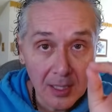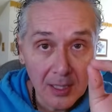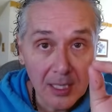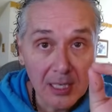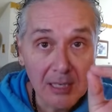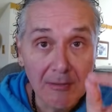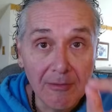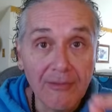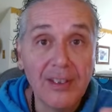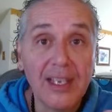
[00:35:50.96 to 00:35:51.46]

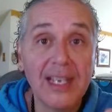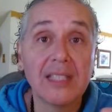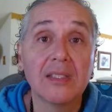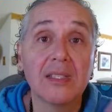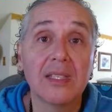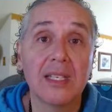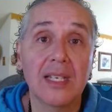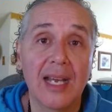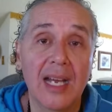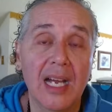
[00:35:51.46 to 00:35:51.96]
event
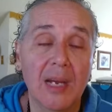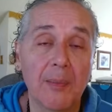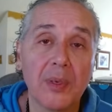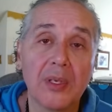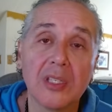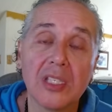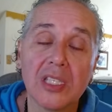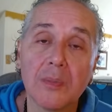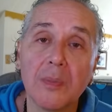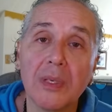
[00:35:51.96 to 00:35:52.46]
that
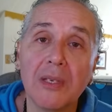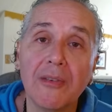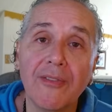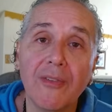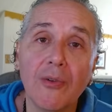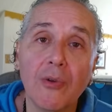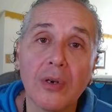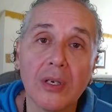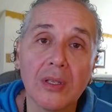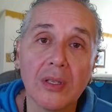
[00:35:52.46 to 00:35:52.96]
happens
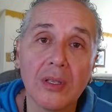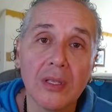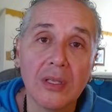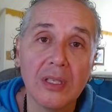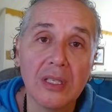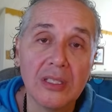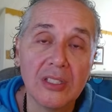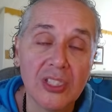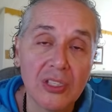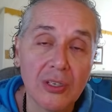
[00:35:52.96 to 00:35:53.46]
before
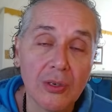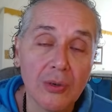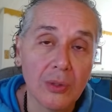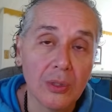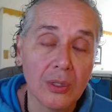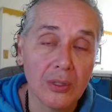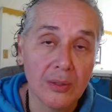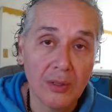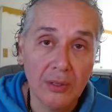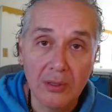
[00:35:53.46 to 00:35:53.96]
the
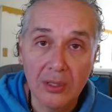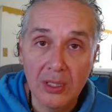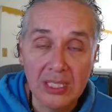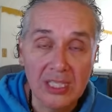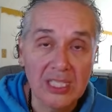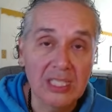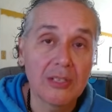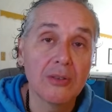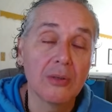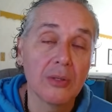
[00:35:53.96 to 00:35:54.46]

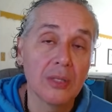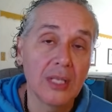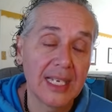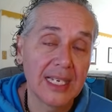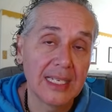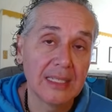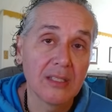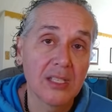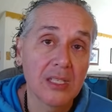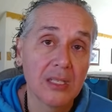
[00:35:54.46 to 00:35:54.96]
school
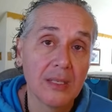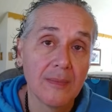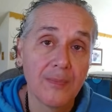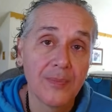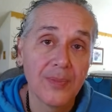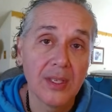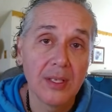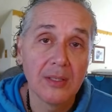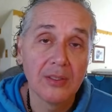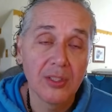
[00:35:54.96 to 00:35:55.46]
ends,
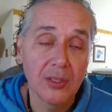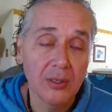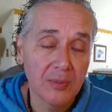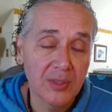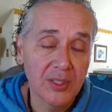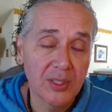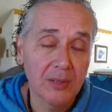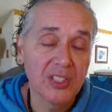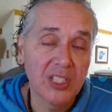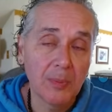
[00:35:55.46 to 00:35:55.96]
in
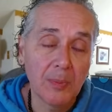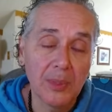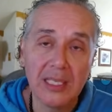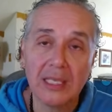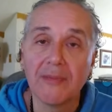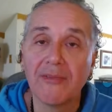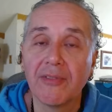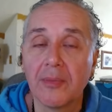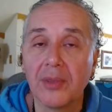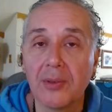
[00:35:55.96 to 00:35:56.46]
terms of
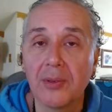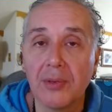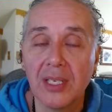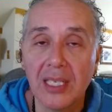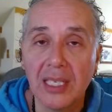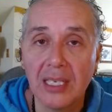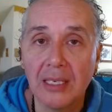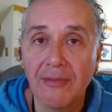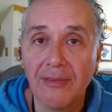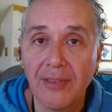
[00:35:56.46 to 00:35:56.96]
splitting from
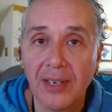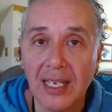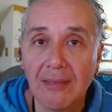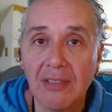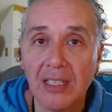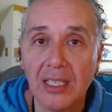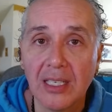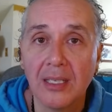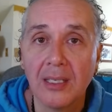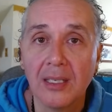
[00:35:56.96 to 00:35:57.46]
3D to
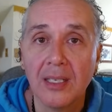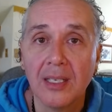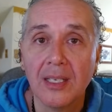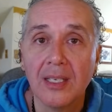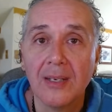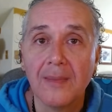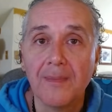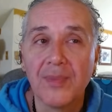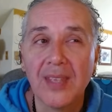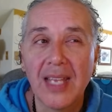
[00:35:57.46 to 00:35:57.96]
5D.
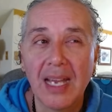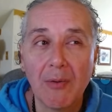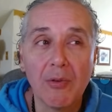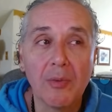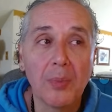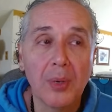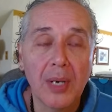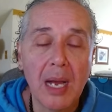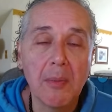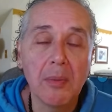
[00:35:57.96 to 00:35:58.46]
That will
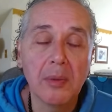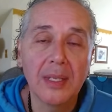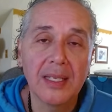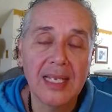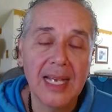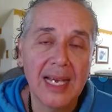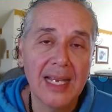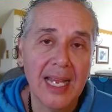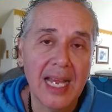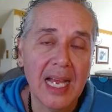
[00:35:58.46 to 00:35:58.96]
probably
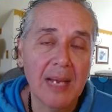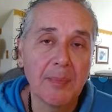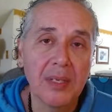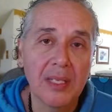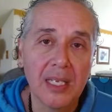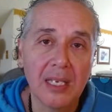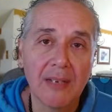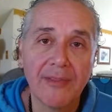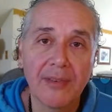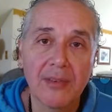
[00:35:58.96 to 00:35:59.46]
not happen
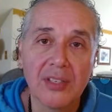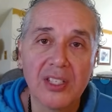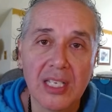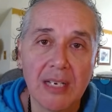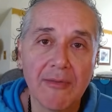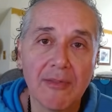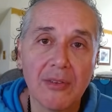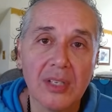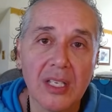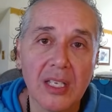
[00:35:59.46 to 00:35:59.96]
yet for
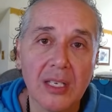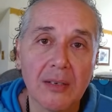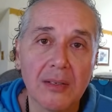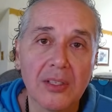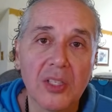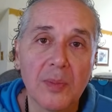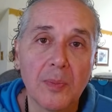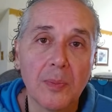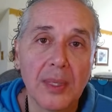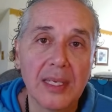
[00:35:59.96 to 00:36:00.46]
several
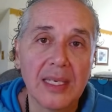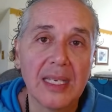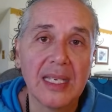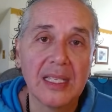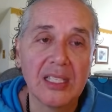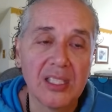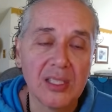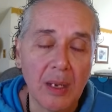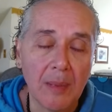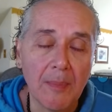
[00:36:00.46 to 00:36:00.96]
years, but
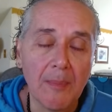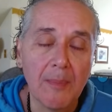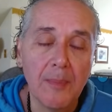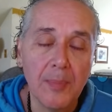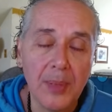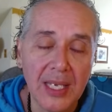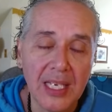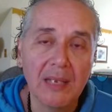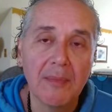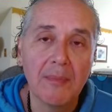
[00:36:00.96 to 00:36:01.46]
it's a
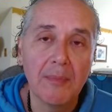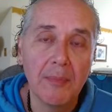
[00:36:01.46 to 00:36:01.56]
big